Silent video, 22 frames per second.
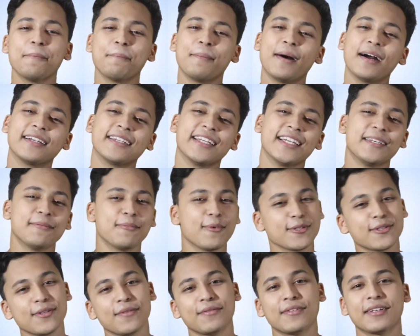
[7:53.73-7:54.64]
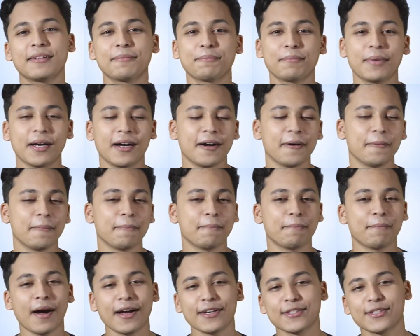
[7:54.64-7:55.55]
But in most of the
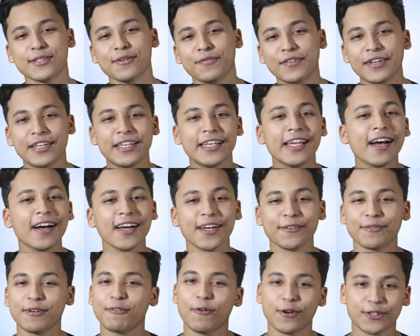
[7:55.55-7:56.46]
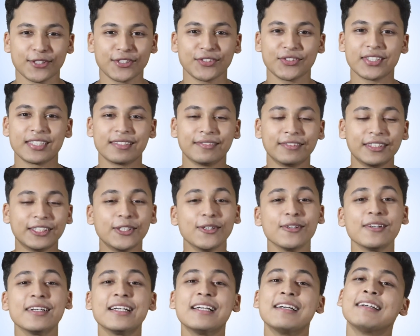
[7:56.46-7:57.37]
parts of India, if you're watching this
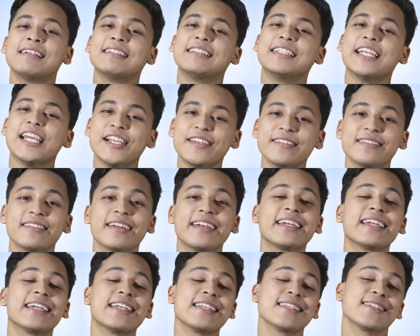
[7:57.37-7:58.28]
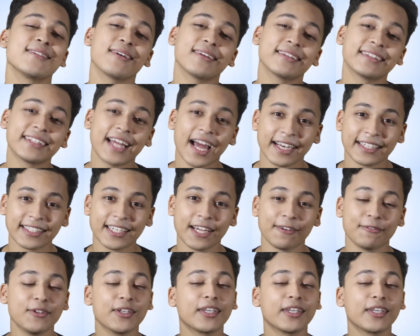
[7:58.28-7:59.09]
video, the engineering is not that tough.